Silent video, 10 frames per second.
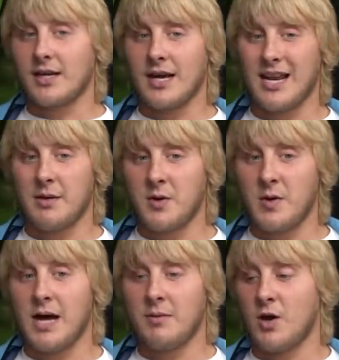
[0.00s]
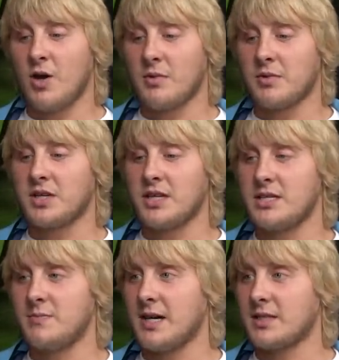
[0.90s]
And I'm a horrible
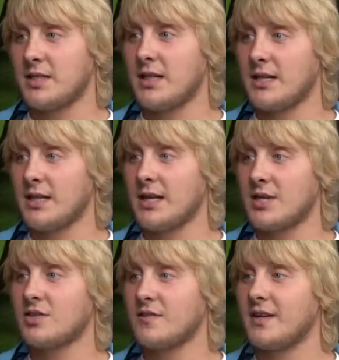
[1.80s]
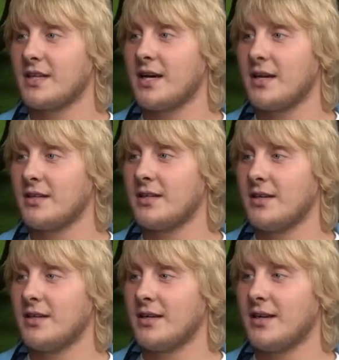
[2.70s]
greasy bastard. I don't like stuff like that. I
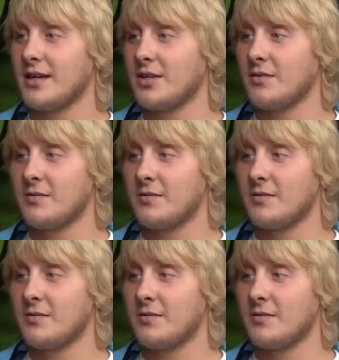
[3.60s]
wouldn't mind. I do.